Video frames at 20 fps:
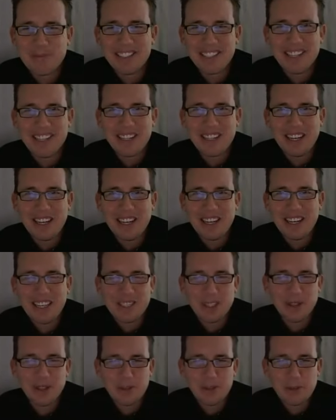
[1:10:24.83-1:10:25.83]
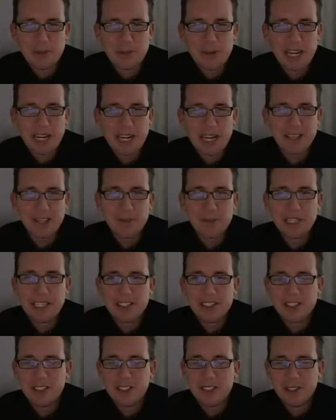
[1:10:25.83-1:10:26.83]
But I think Tony will be back
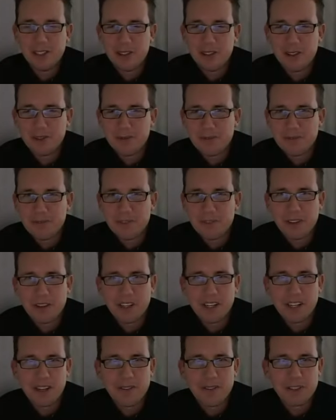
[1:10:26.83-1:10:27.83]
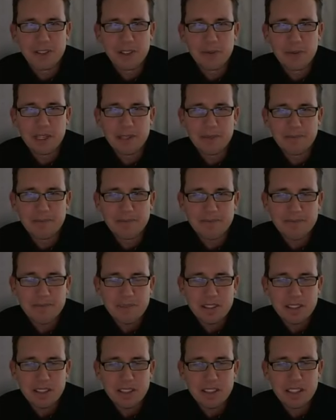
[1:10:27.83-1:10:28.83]
in a week or two for Twit.
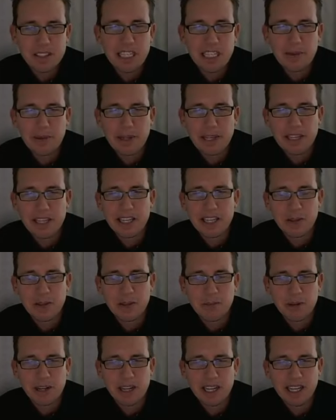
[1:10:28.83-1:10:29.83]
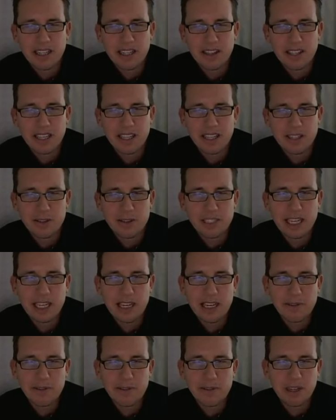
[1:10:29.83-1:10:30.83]
Anyway, thank you, Brian, and thank you,
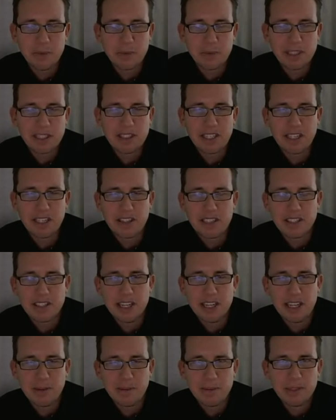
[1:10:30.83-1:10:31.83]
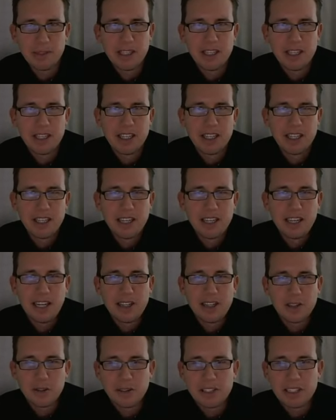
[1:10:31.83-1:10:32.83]
Dave, for helping me set this up.
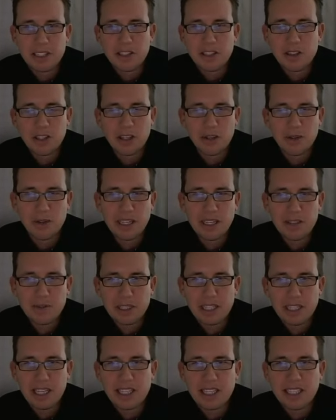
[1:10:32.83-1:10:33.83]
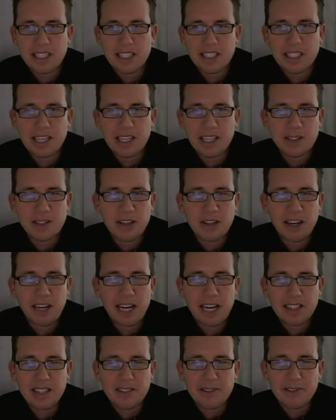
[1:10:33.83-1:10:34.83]
As soon as this show ends, we've got to get together our
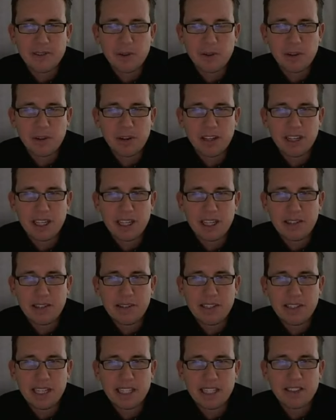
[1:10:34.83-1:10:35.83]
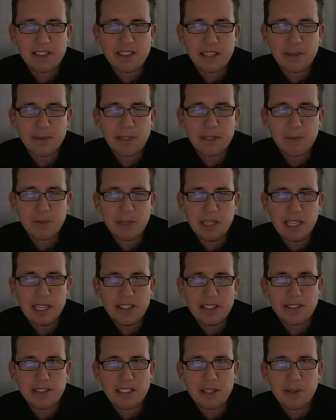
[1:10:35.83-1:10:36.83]
act for the next coming
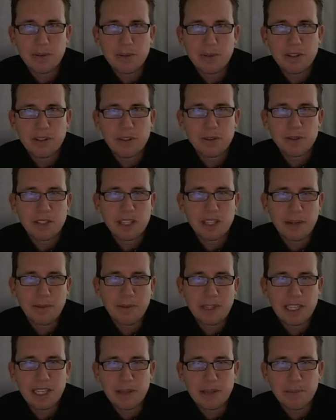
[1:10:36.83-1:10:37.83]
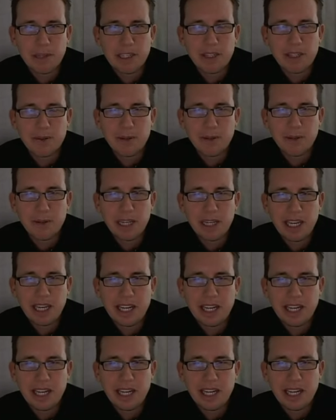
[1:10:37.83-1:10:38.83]
weeks, see who's coming up. I know we
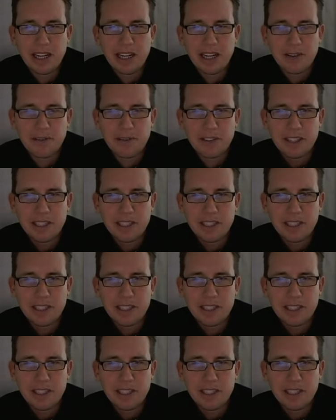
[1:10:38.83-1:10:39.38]
have